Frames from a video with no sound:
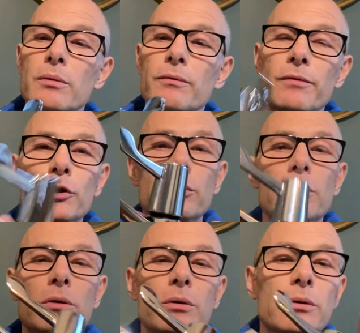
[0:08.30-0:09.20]

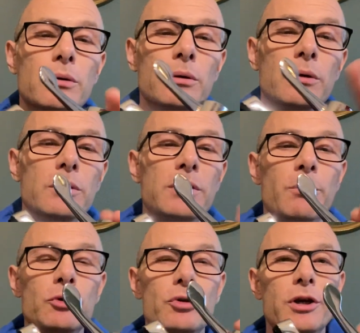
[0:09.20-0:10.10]
visual
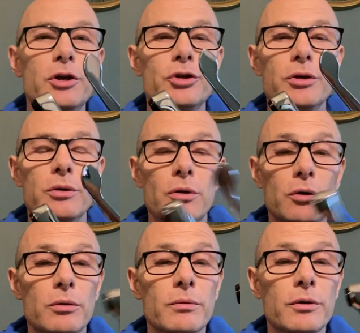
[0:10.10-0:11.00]
demonstration
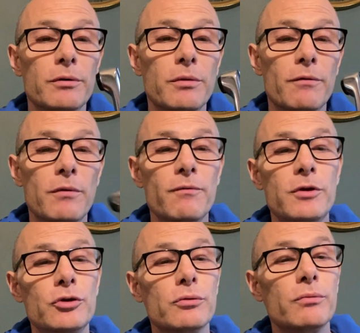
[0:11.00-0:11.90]
or a
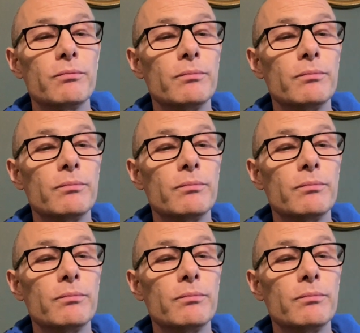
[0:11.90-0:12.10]
visual